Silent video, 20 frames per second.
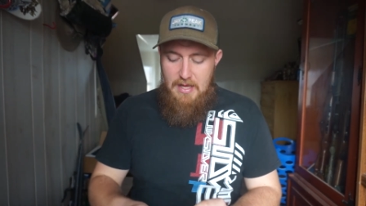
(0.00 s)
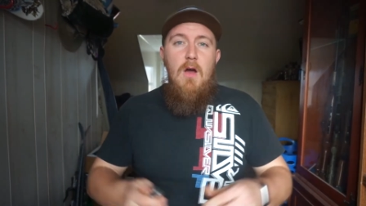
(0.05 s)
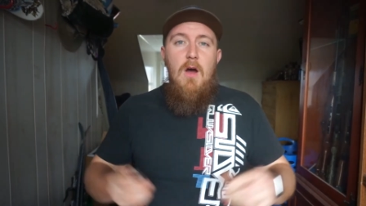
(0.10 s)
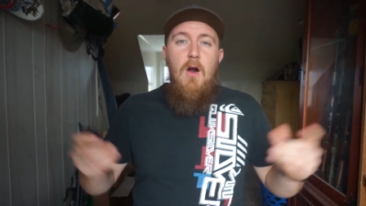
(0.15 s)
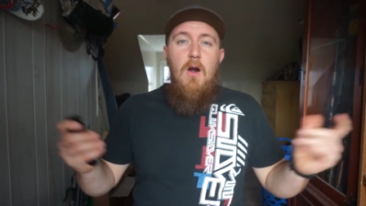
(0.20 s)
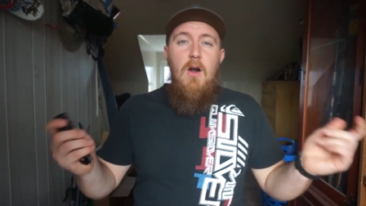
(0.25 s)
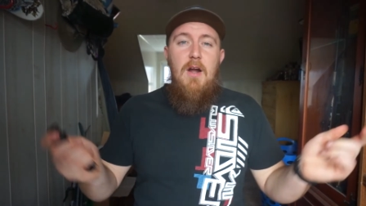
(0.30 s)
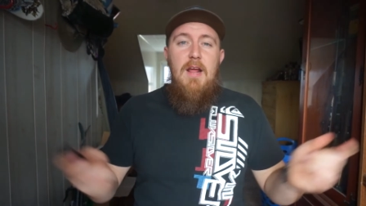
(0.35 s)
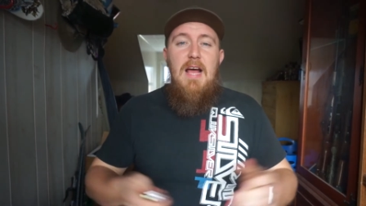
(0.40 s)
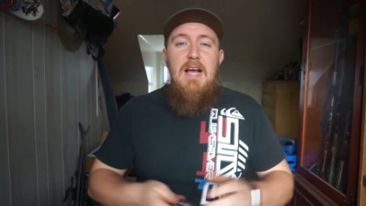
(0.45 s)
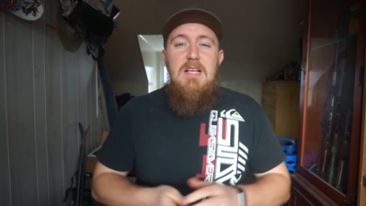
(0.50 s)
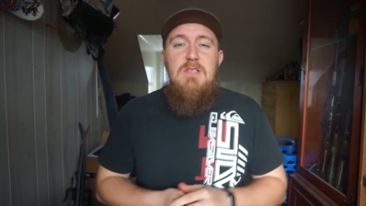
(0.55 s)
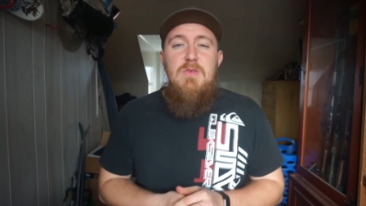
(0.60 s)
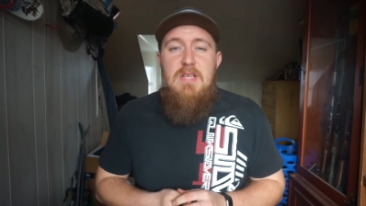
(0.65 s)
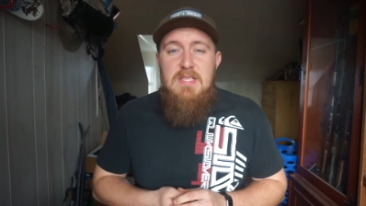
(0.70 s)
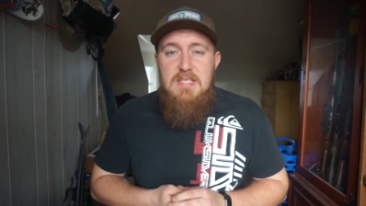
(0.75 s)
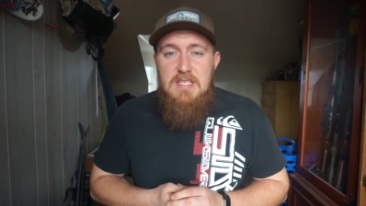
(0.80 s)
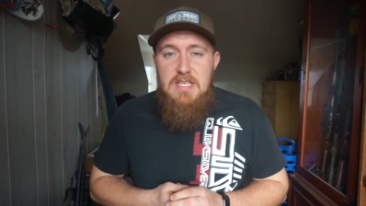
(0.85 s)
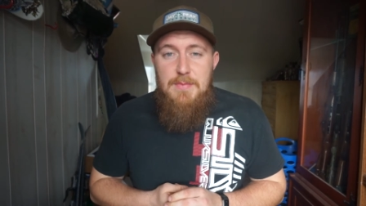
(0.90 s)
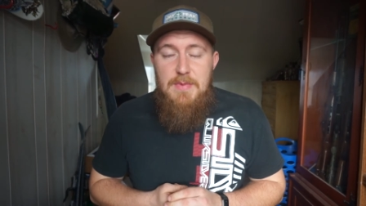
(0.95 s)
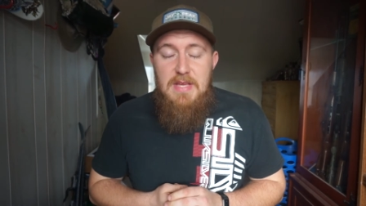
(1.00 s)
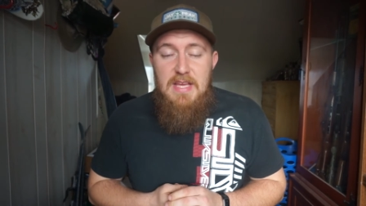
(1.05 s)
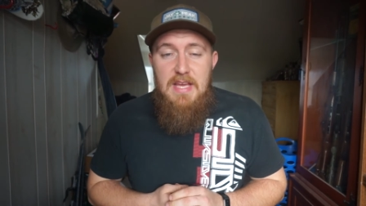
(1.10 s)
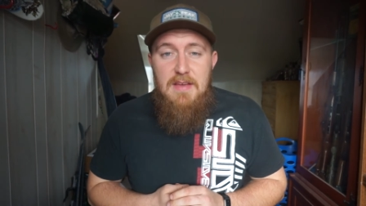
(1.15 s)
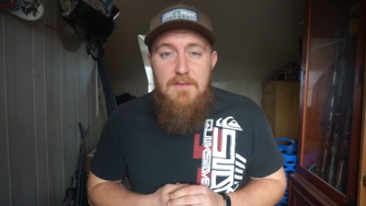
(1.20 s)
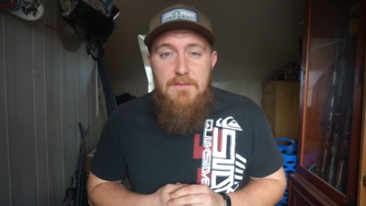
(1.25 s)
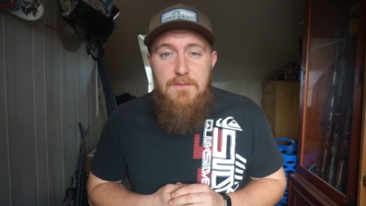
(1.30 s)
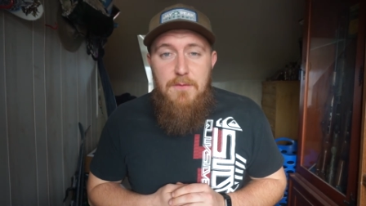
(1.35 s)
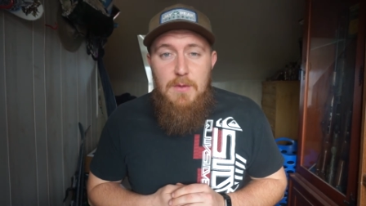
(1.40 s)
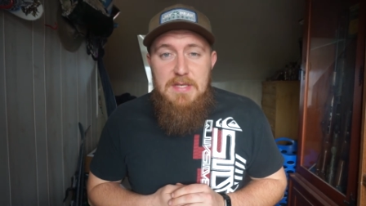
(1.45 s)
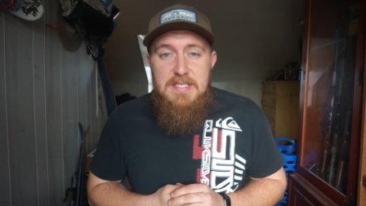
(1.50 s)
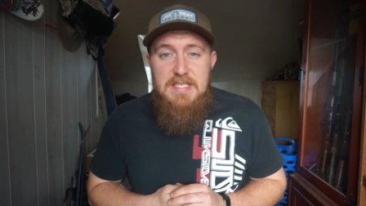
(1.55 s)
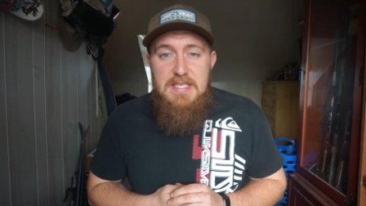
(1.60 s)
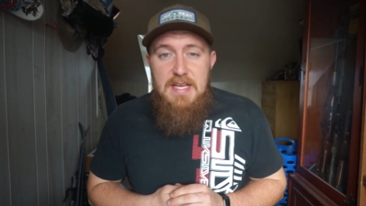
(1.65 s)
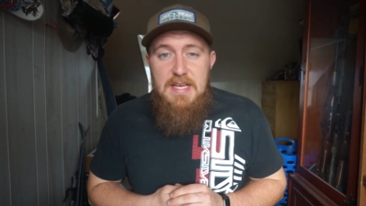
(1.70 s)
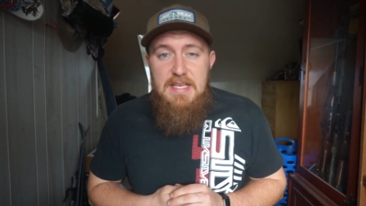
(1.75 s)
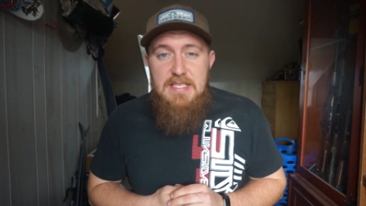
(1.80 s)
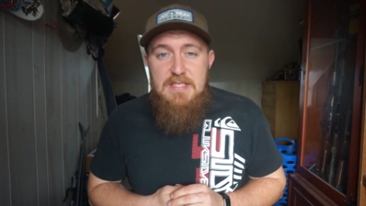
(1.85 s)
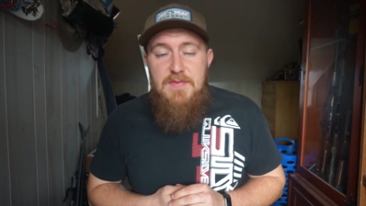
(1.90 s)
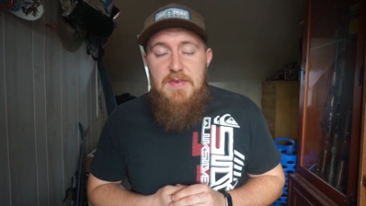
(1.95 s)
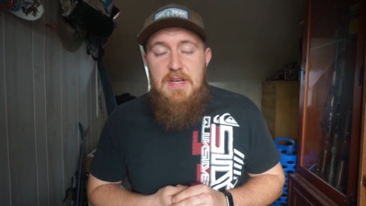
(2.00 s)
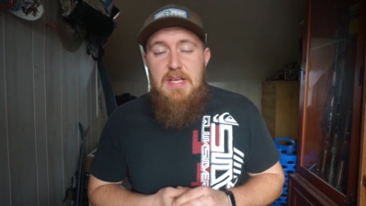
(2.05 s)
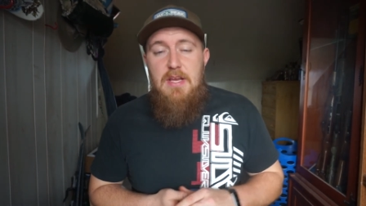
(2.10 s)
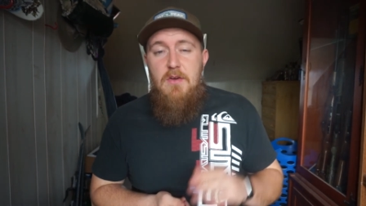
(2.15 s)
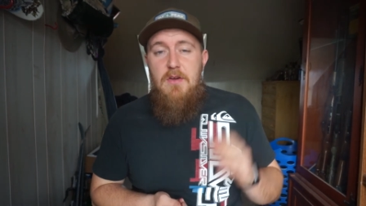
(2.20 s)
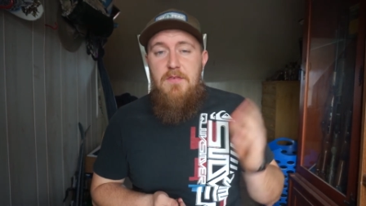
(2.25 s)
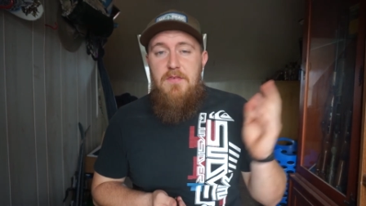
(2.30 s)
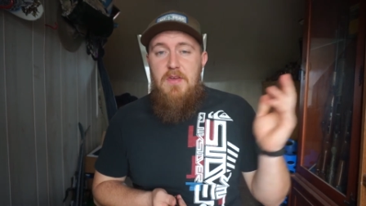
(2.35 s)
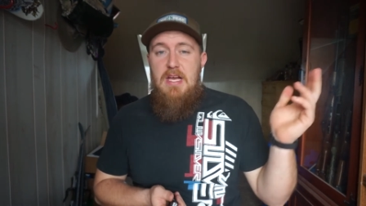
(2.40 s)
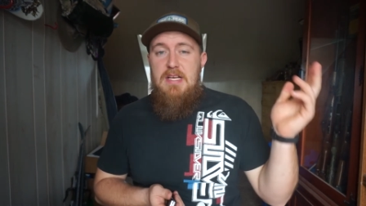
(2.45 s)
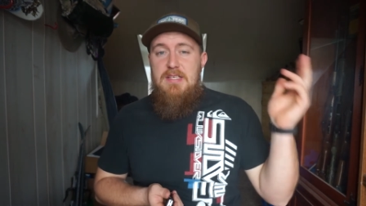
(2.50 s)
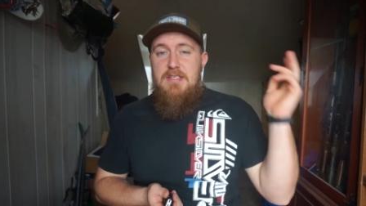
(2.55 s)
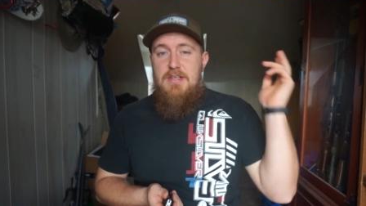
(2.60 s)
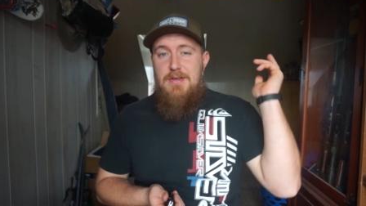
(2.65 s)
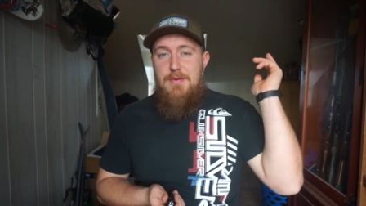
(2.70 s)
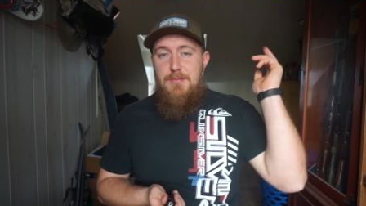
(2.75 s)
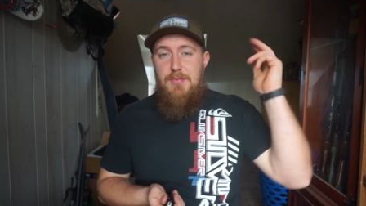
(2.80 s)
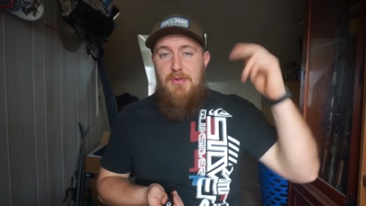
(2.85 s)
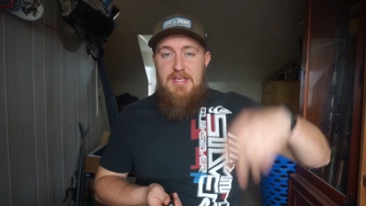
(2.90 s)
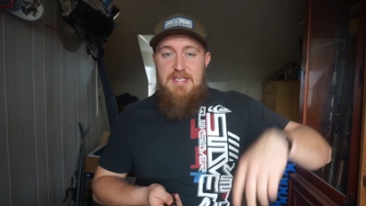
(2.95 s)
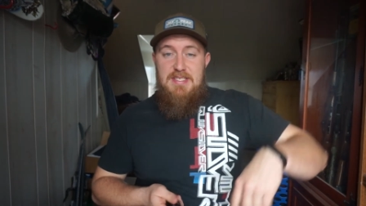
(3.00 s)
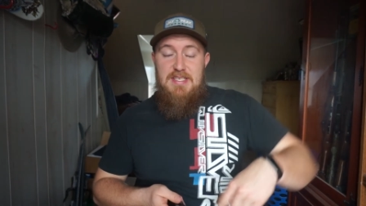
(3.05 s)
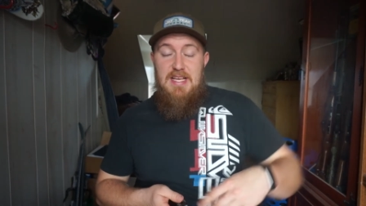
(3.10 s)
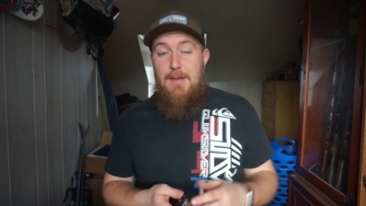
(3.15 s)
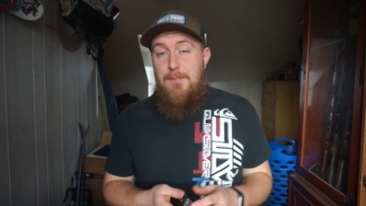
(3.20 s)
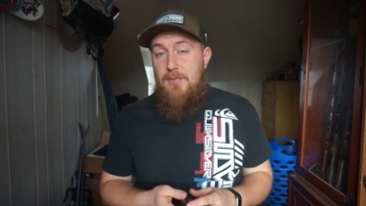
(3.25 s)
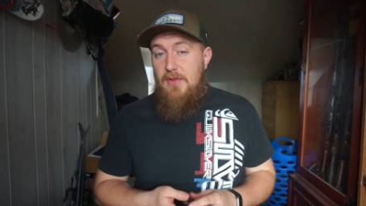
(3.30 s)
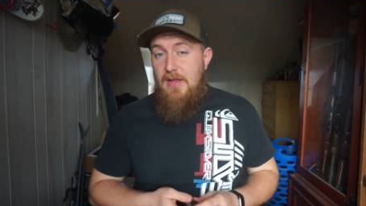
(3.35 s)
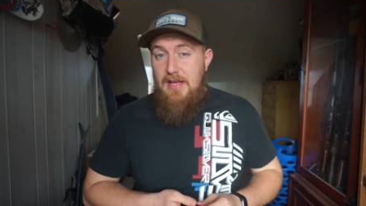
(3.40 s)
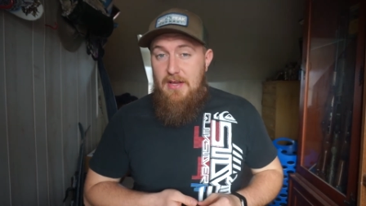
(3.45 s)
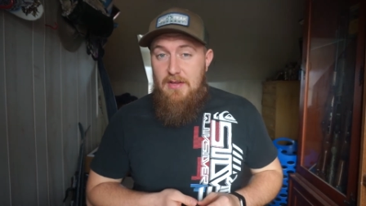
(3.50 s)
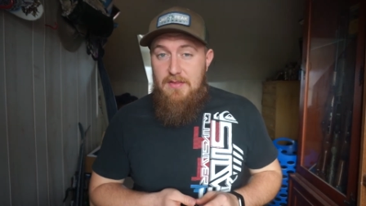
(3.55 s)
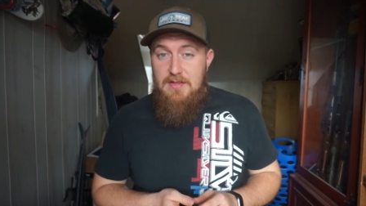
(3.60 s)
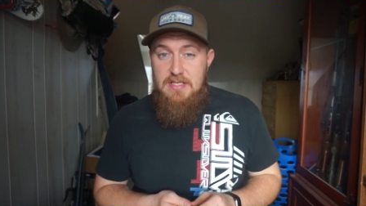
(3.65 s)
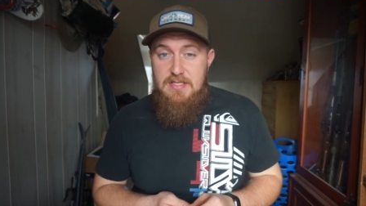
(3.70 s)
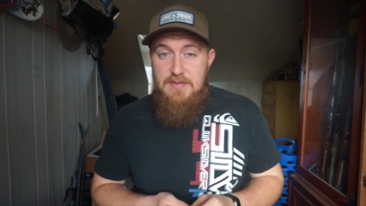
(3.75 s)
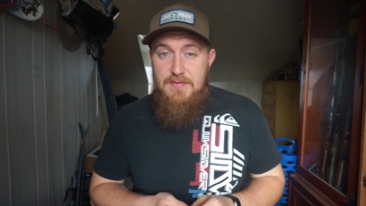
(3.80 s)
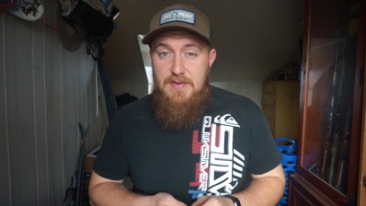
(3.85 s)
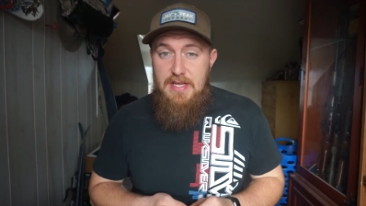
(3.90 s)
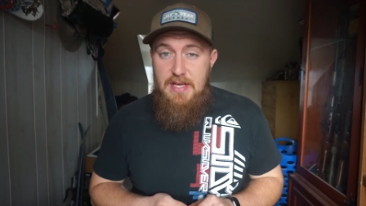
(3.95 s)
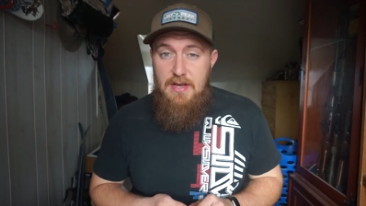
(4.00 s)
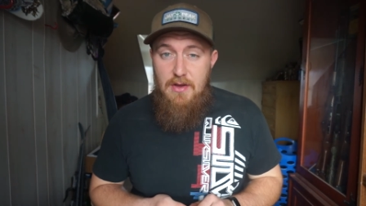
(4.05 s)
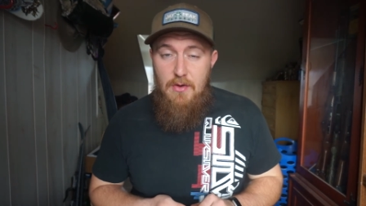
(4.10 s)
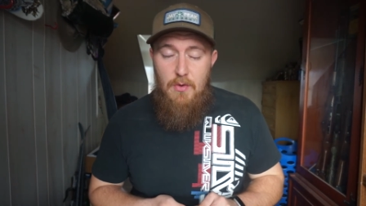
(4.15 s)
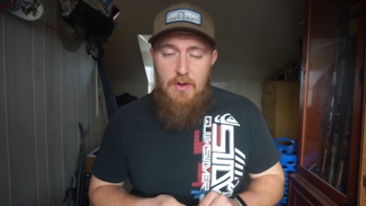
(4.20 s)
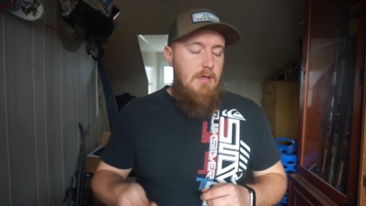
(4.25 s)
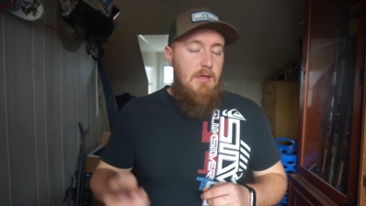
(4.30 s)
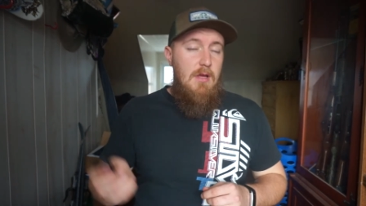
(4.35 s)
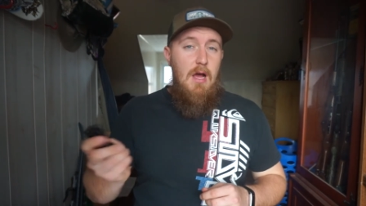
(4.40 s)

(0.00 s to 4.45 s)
All right, guys, well, that's gonna be it for today's video. If you guys could, please slap a like on this video.